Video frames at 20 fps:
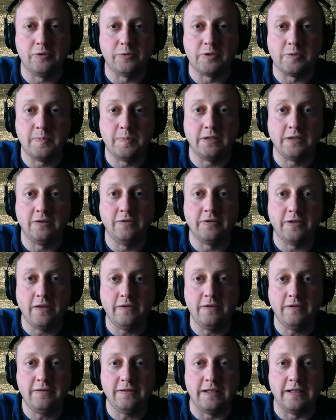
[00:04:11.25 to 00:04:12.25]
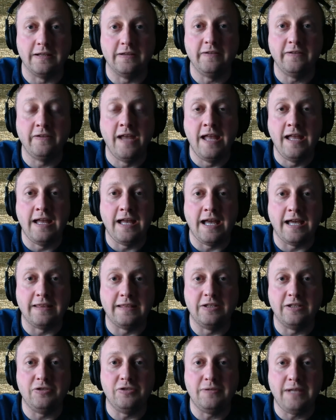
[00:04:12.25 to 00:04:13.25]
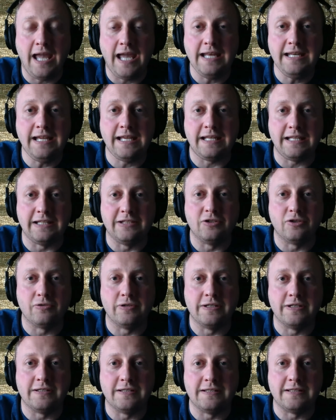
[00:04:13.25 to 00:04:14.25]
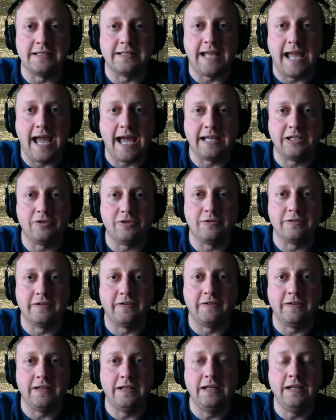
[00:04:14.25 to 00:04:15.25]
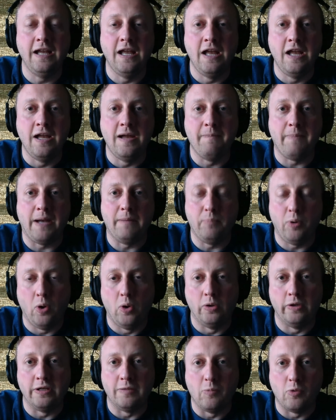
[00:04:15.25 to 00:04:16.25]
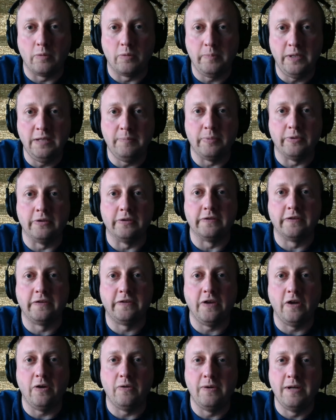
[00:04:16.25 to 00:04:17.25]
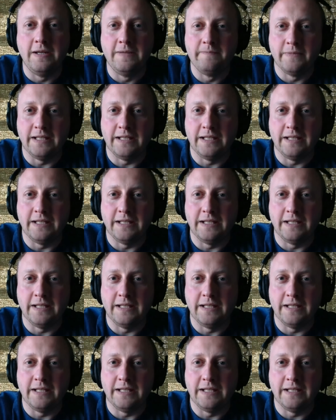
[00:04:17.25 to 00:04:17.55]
With respect to those other things, I think you can get increases in accuracy by polling more people. So